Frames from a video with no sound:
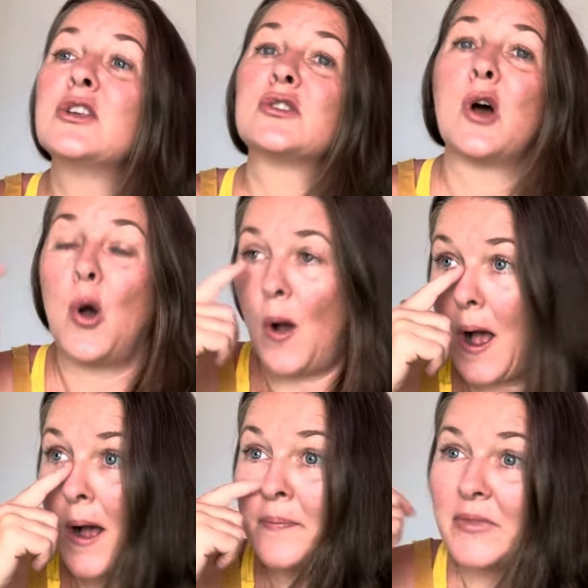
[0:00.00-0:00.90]
So
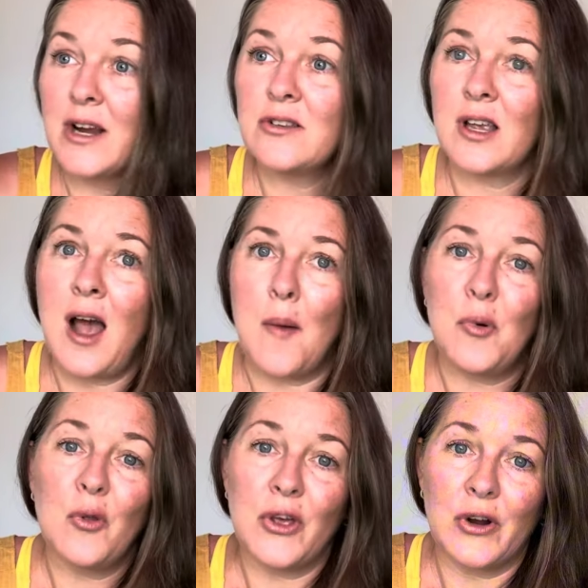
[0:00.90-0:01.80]
um, there's a
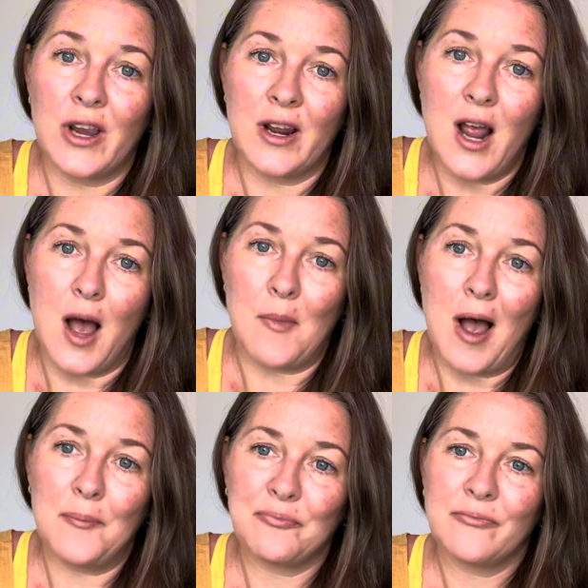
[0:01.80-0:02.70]
couple that are gonna come
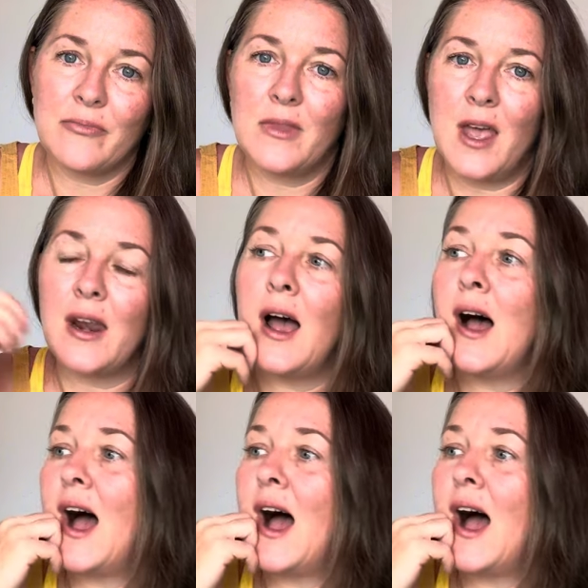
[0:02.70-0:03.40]
up that uh,